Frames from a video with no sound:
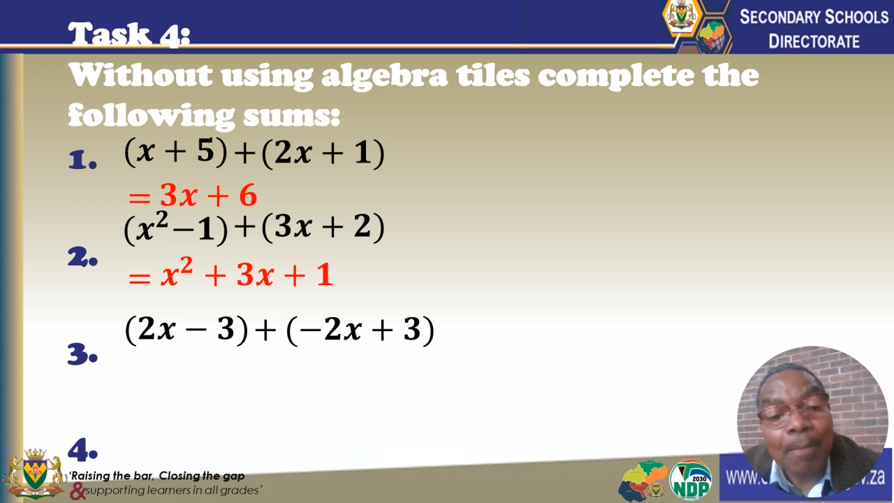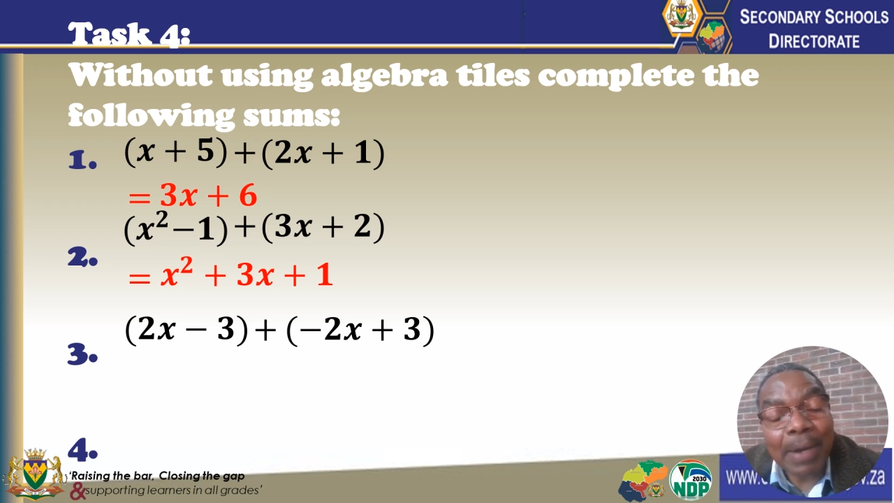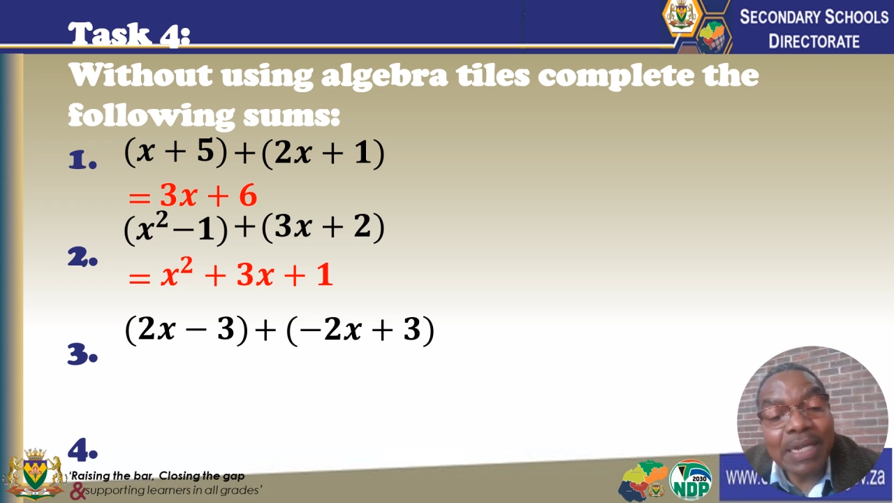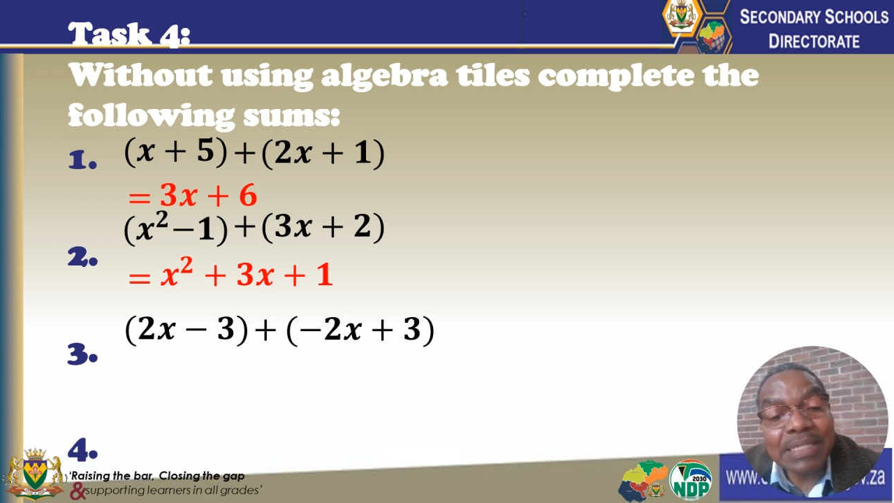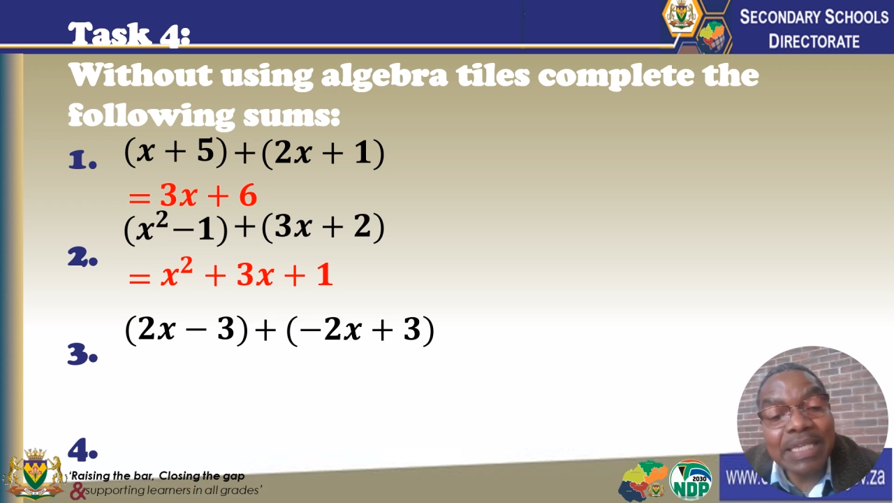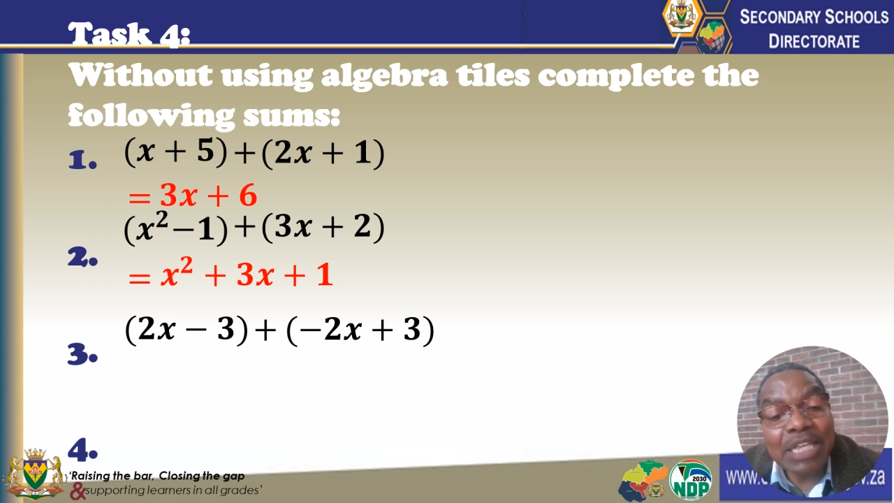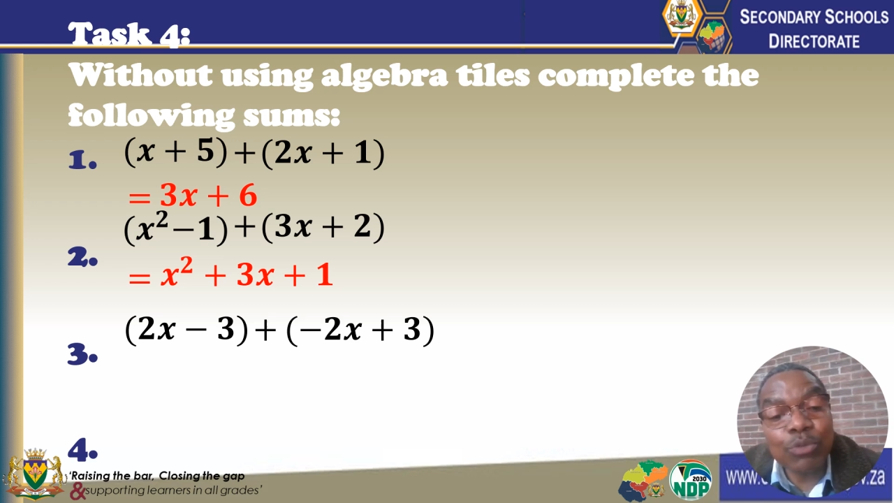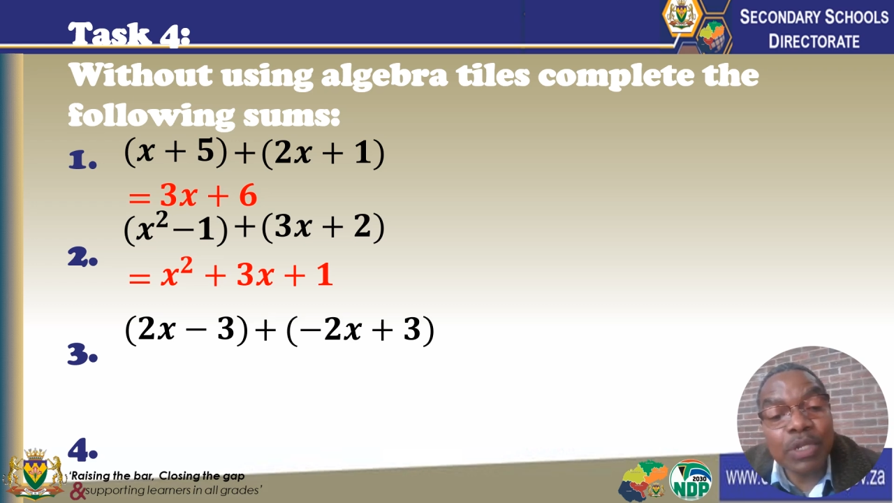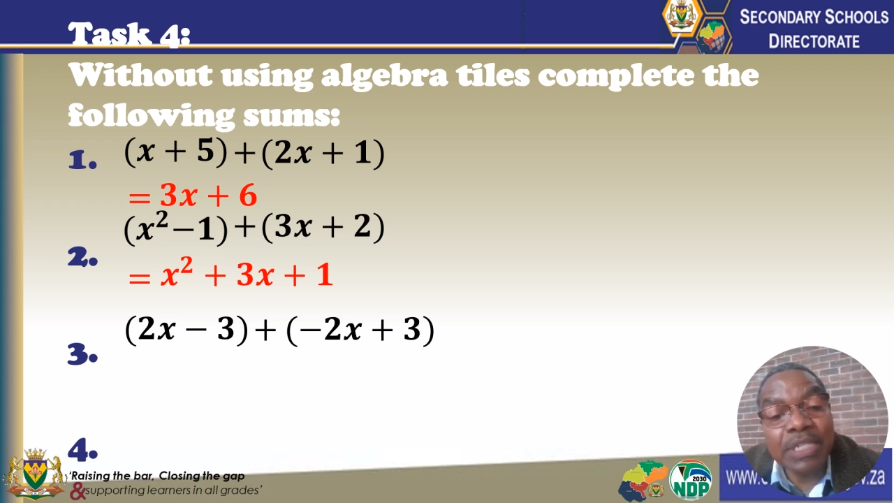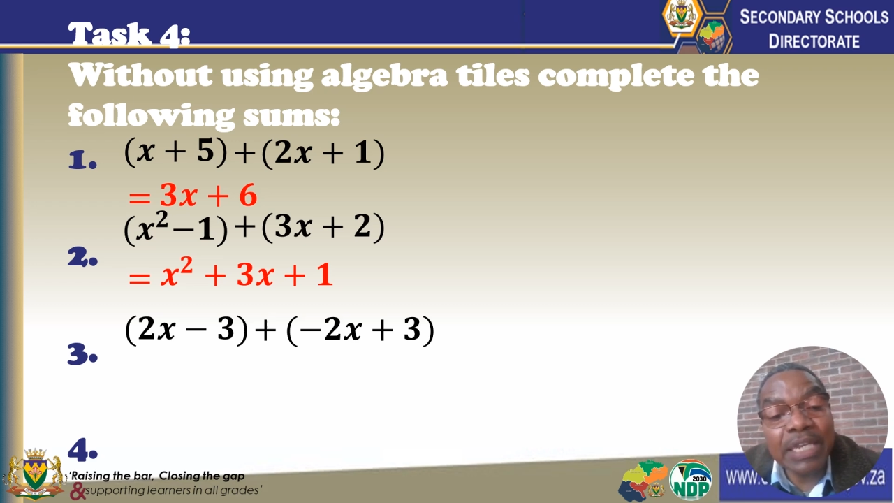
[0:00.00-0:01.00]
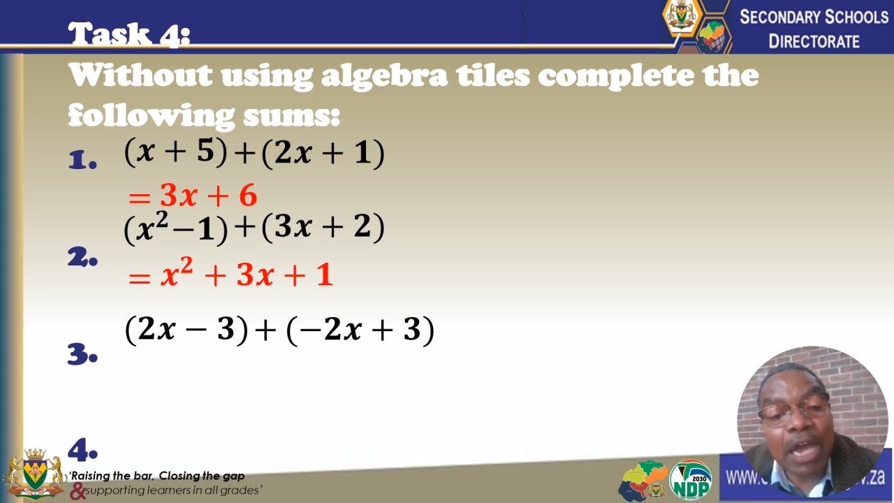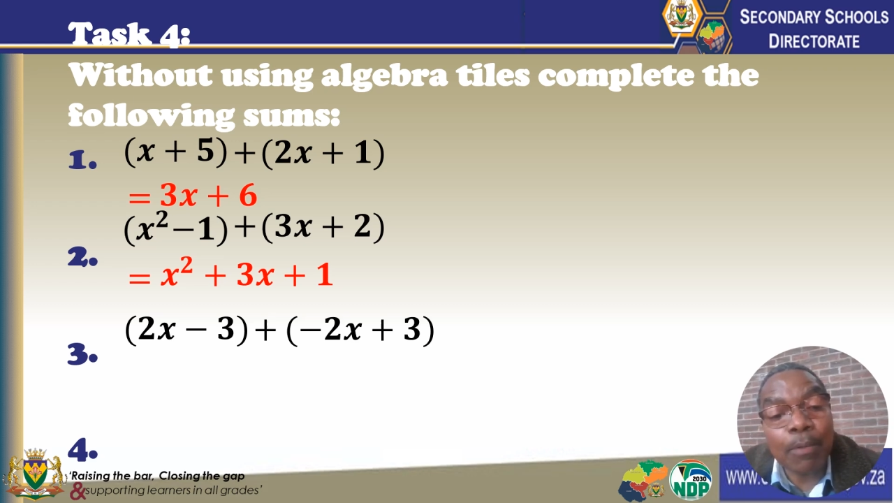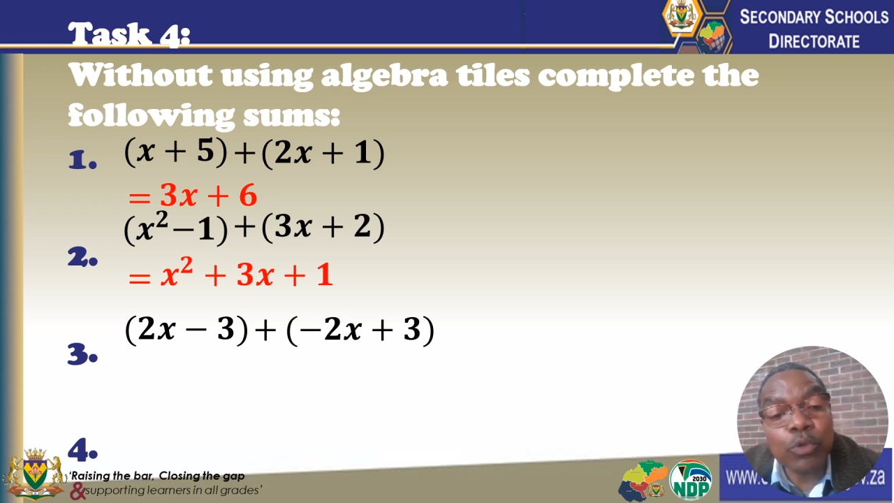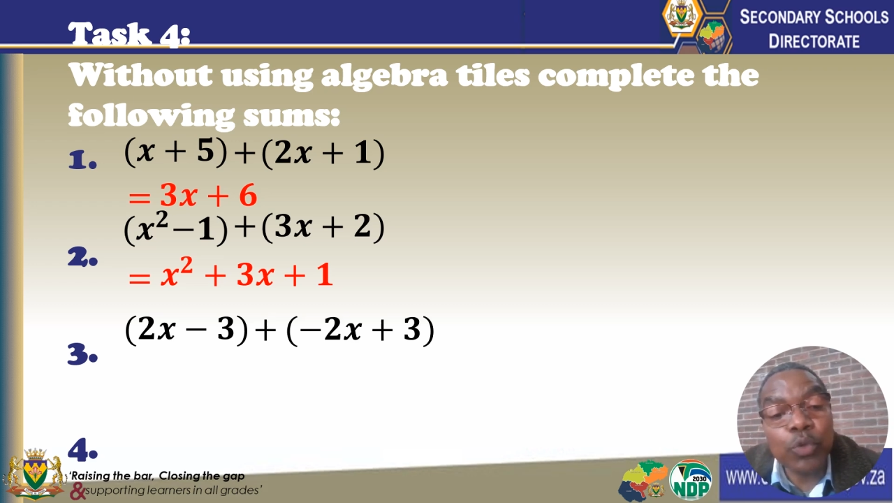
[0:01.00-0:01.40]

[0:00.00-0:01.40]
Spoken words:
But in this case, we can say now